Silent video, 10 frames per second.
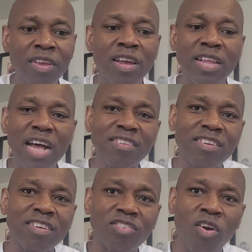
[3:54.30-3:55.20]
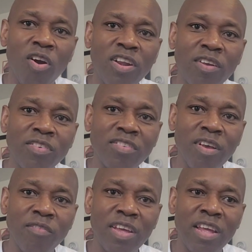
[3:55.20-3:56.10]
Classical guitar in of
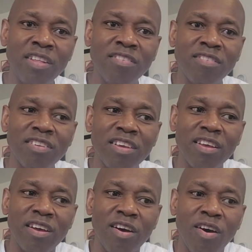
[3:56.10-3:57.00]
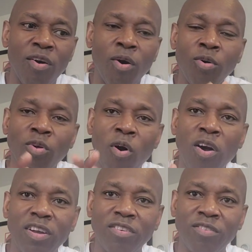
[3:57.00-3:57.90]
itself, it's a whole
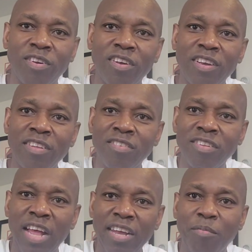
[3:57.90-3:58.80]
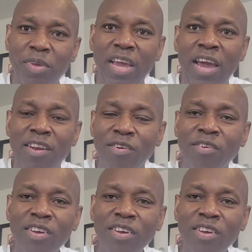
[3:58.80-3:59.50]
orchestra. It's like a piano